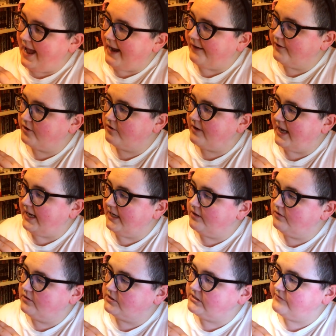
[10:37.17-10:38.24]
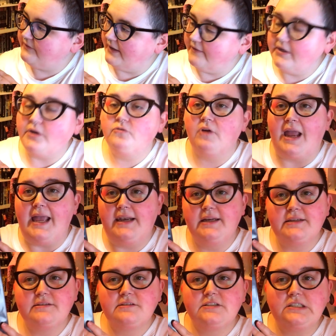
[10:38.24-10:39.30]
And her hair looks very red
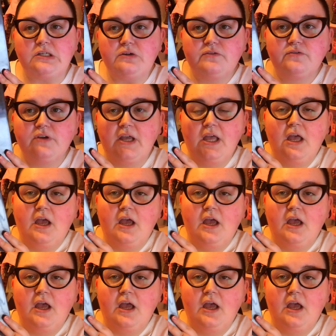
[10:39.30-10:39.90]
and stuff.